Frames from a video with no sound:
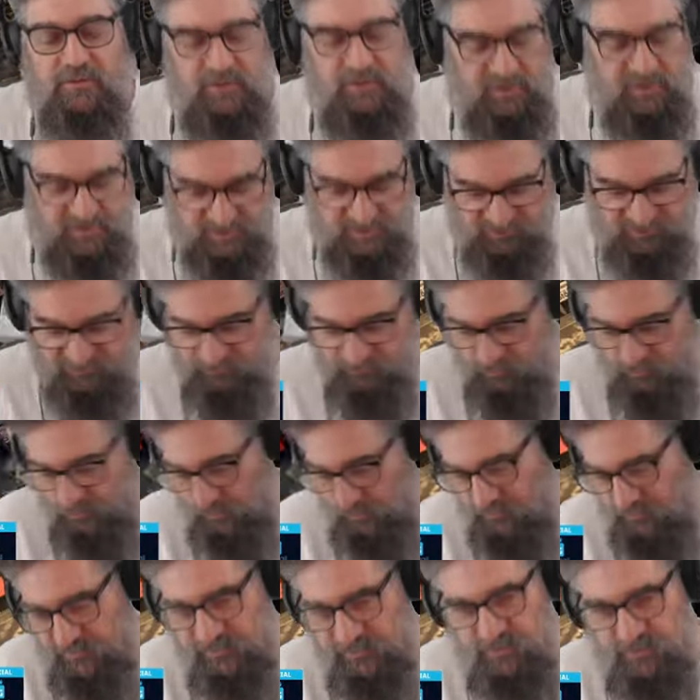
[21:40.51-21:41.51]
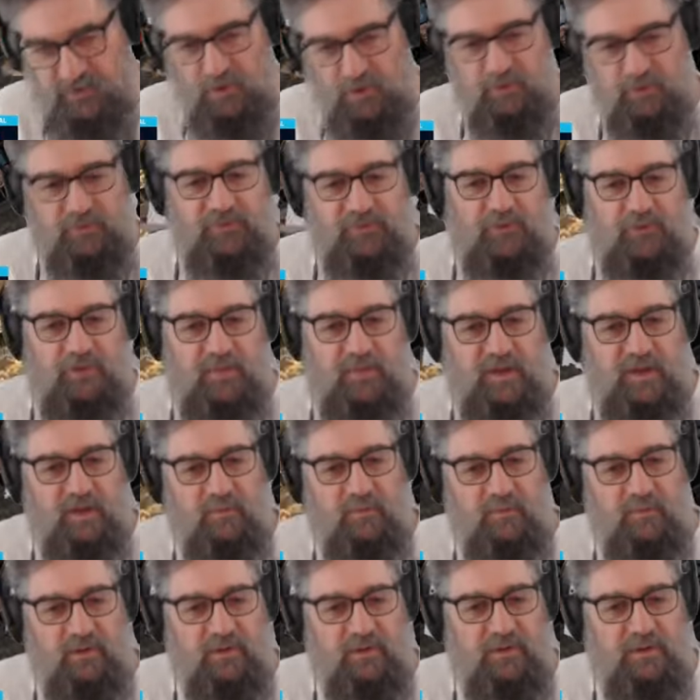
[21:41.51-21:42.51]
It gets stronger as it goes, I think.
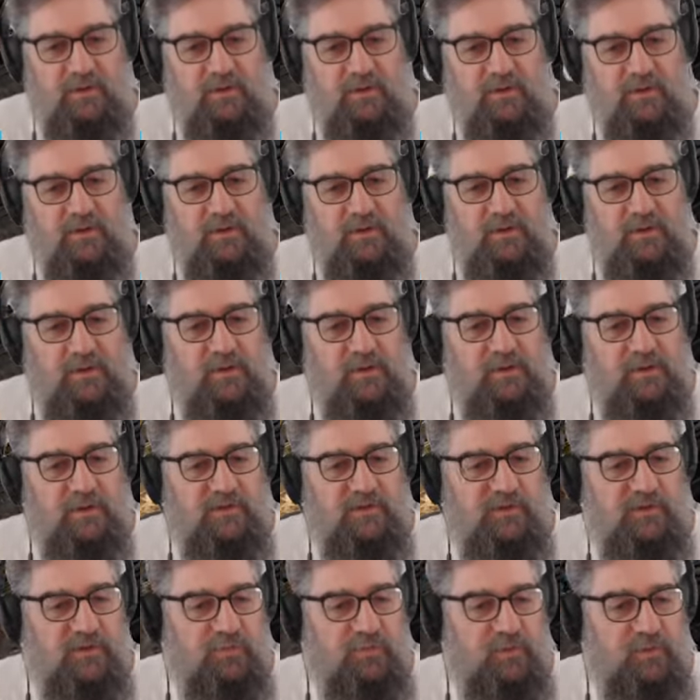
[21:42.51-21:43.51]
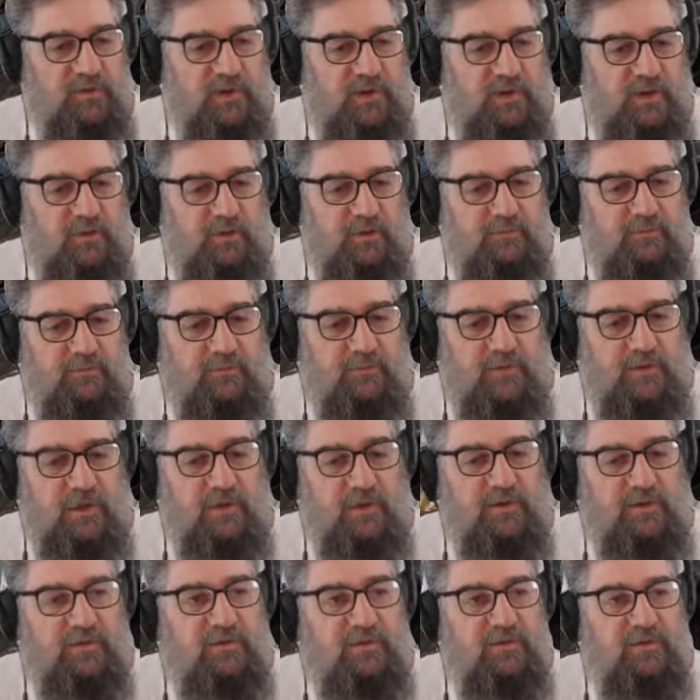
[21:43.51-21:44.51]
Let's just put that off
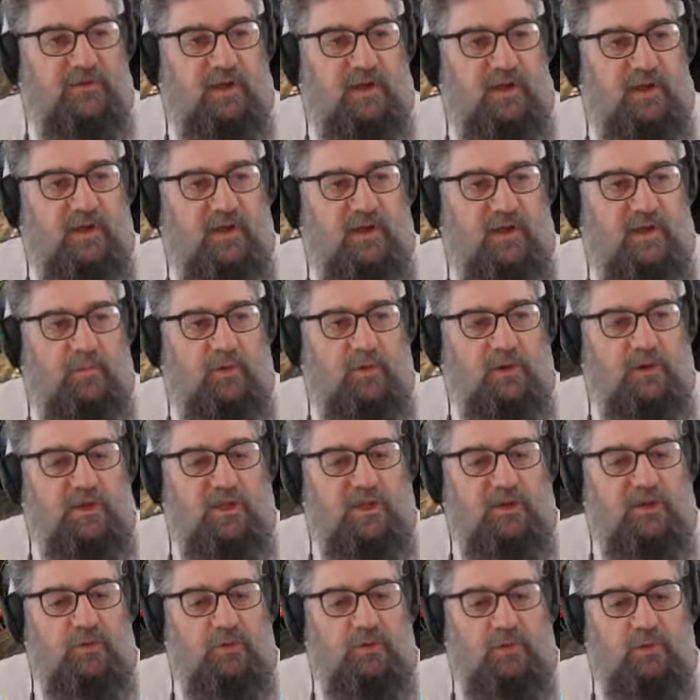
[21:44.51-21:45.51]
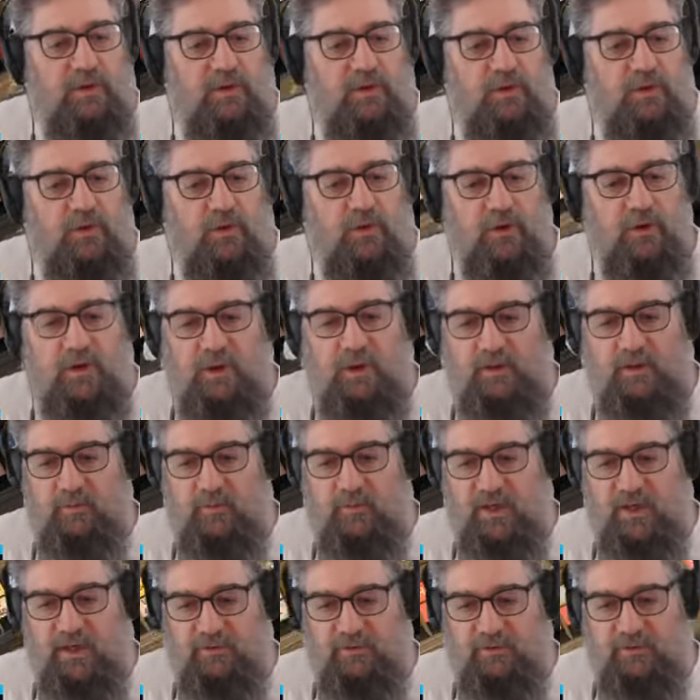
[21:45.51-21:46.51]
and start air braking, or we're not going to
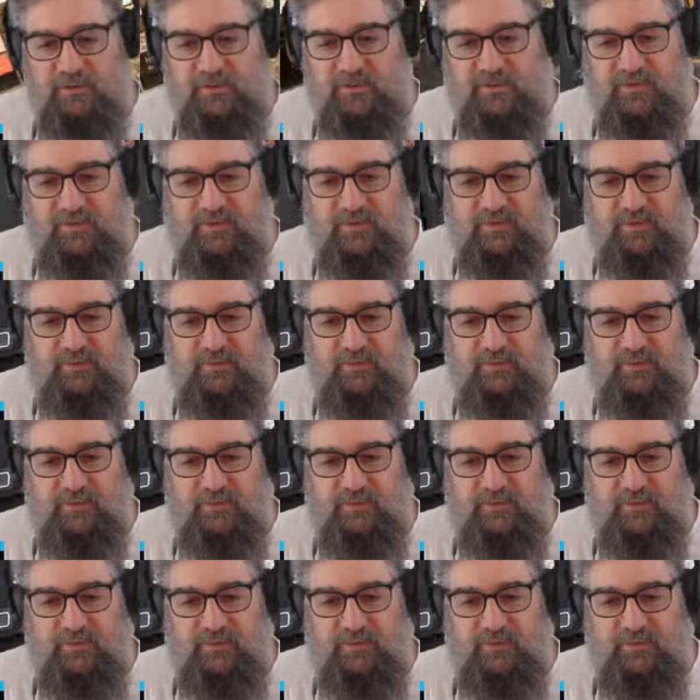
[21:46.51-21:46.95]
make this.